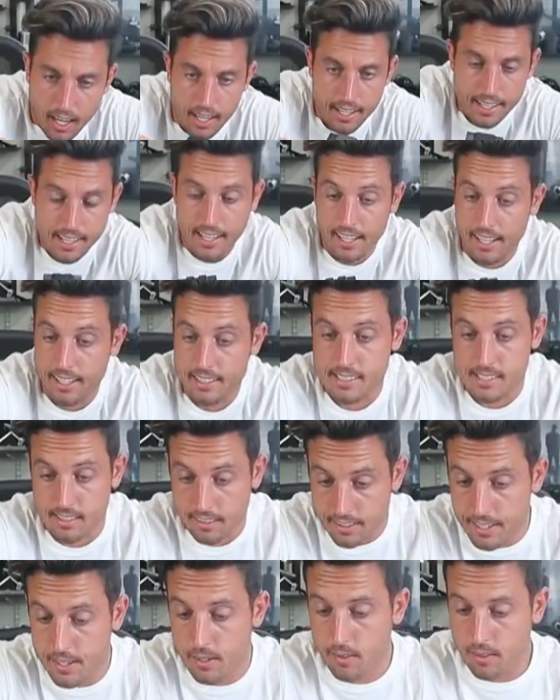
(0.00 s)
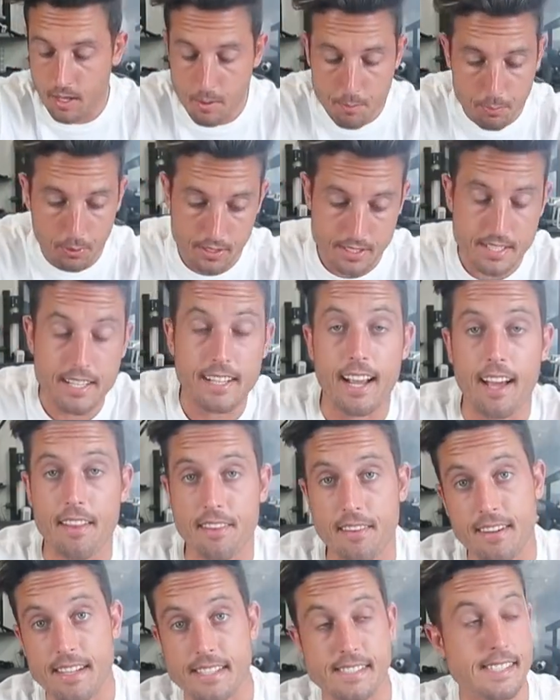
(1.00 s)
It's literally put
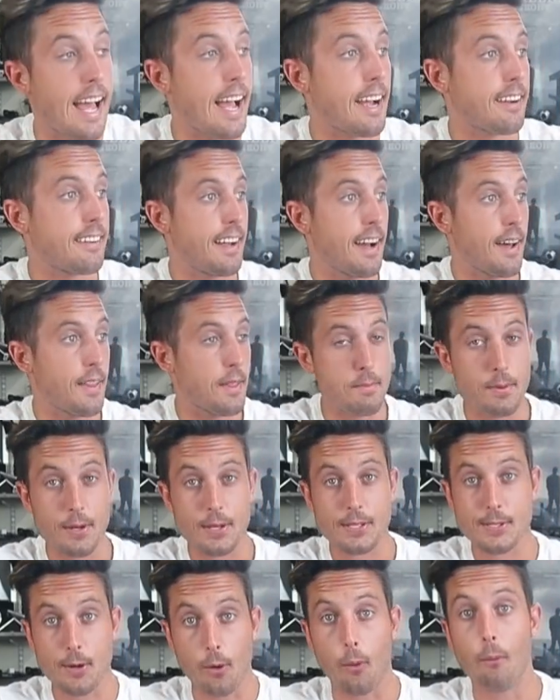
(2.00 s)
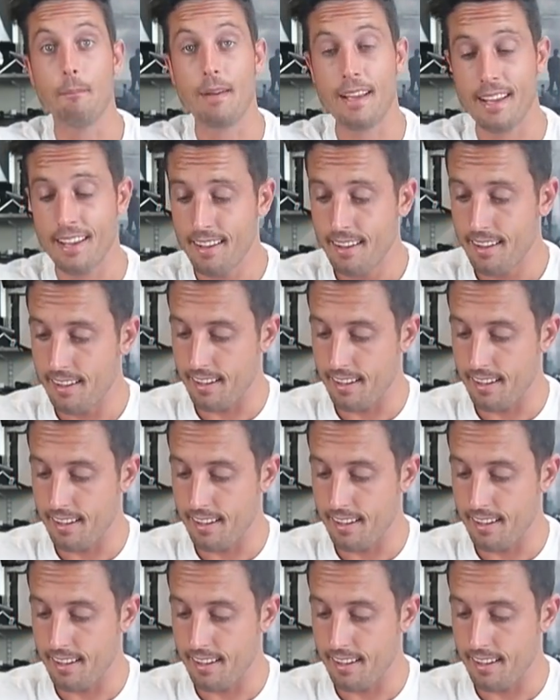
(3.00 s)
together exactly how the book told me.